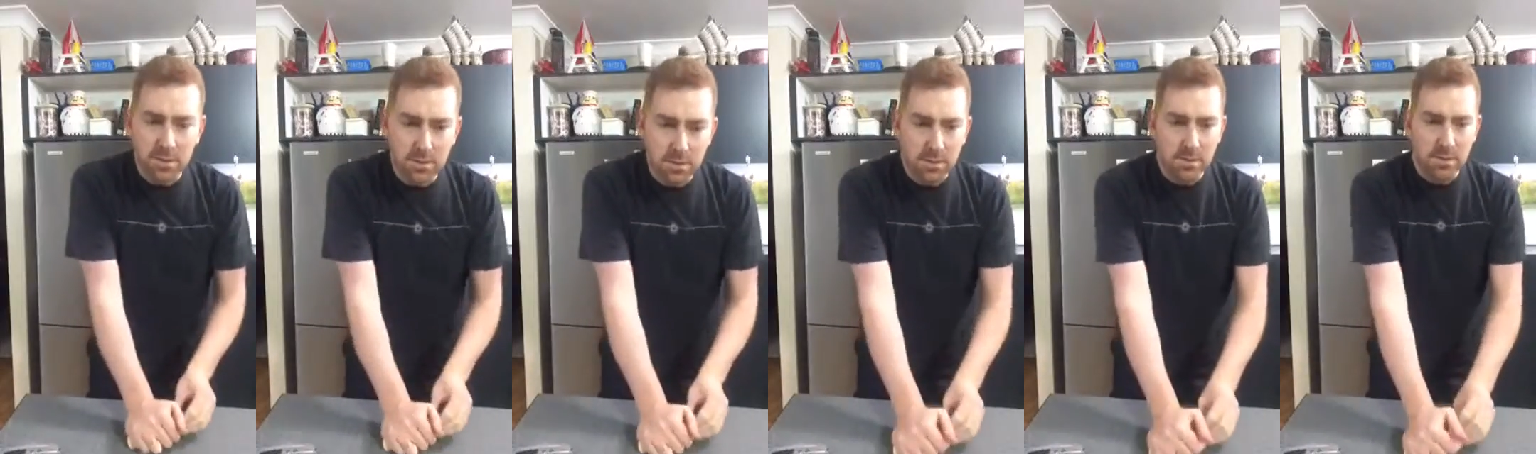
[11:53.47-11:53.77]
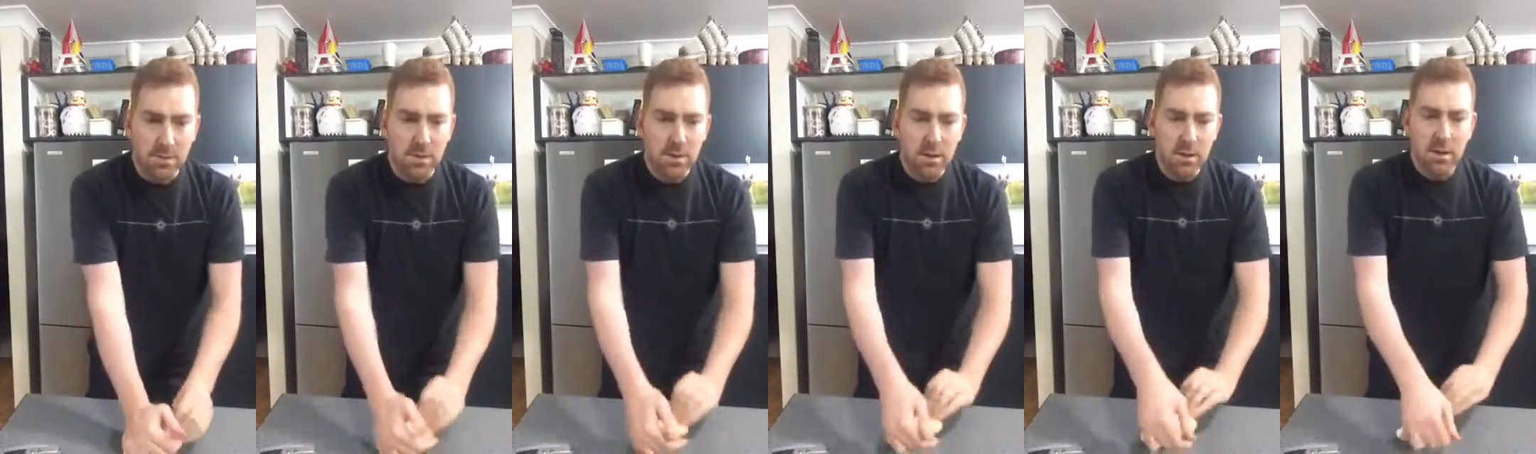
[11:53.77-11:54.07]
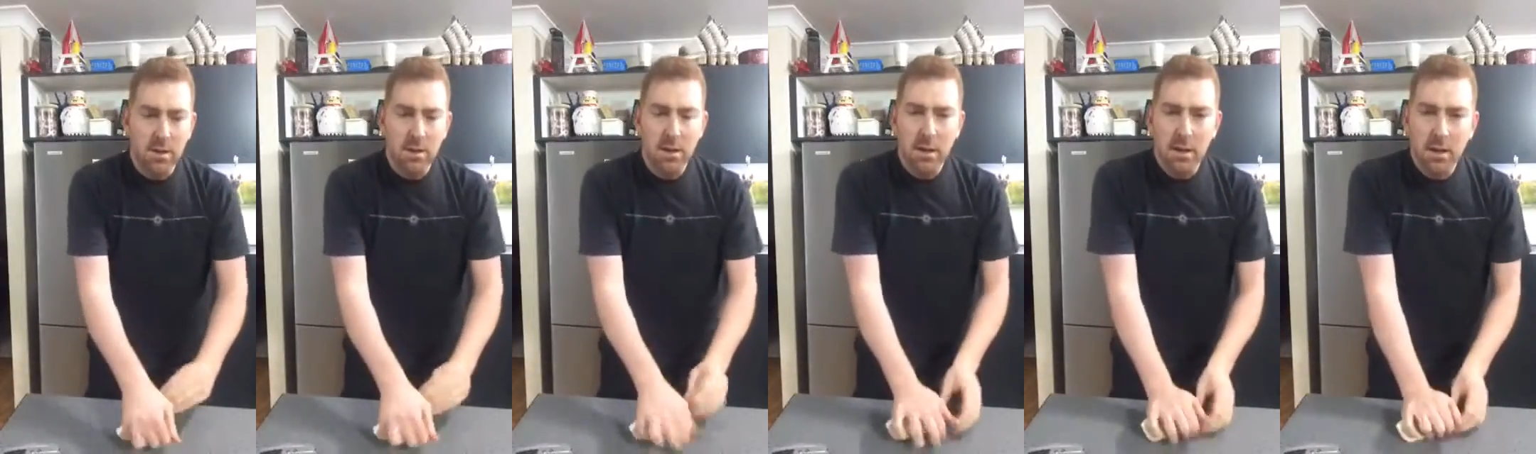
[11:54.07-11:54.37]
through
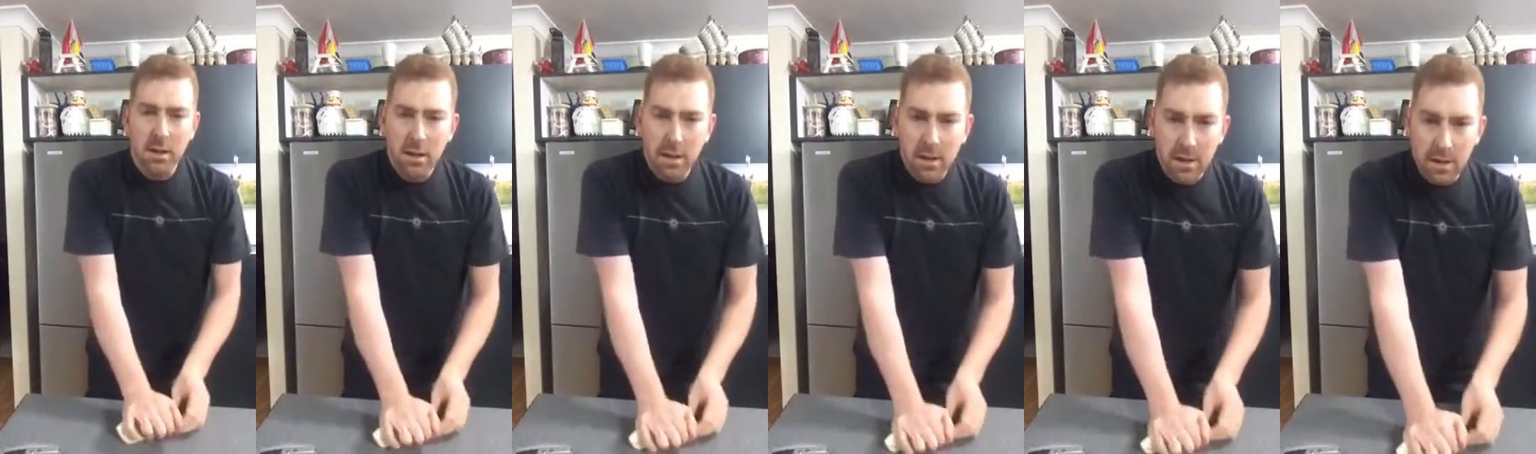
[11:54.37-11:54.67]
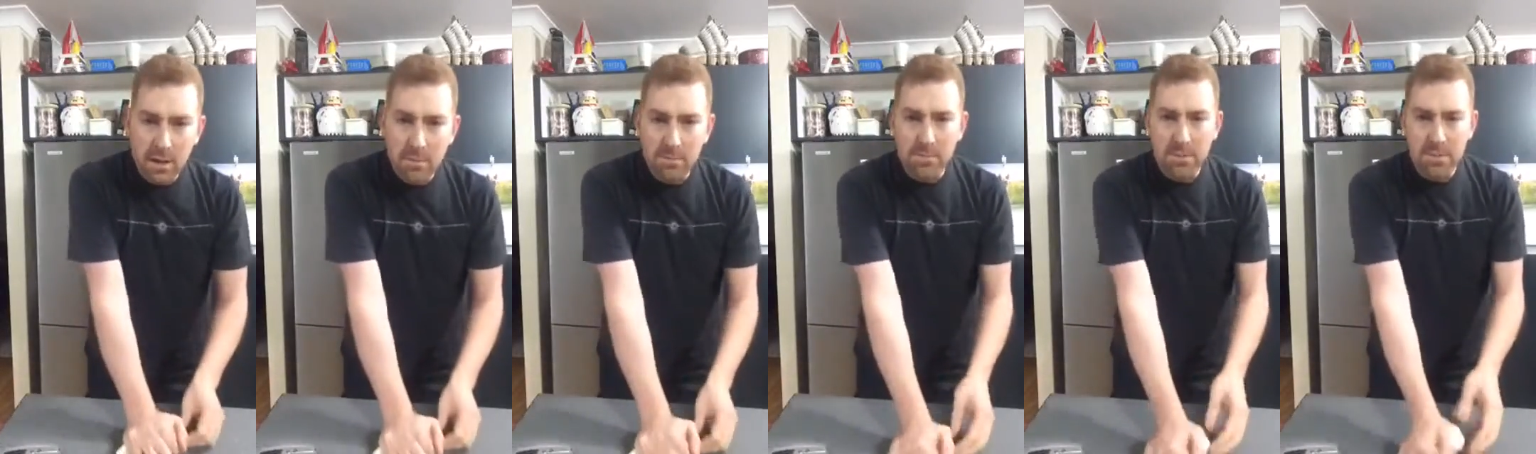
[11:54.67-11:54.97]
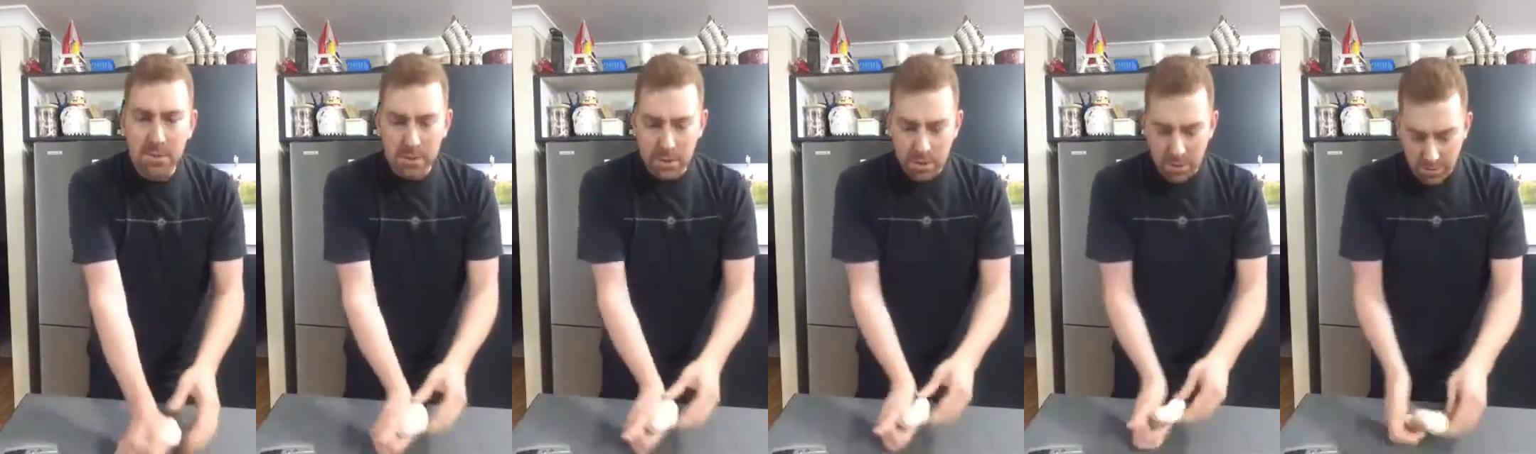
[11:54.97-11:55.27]

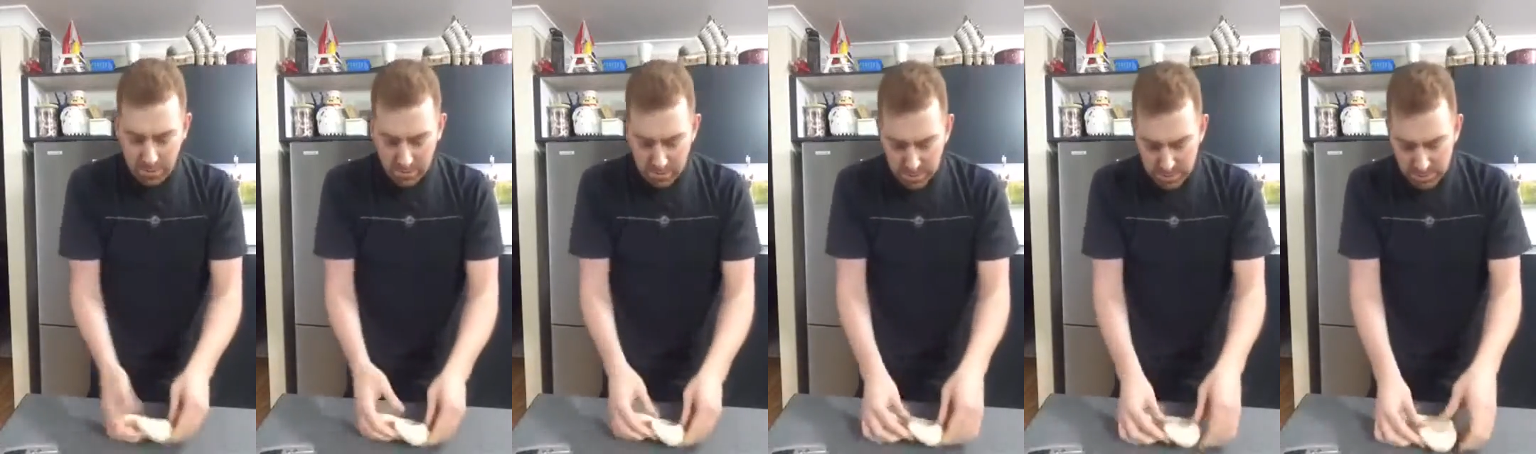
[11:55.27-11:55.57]
to go through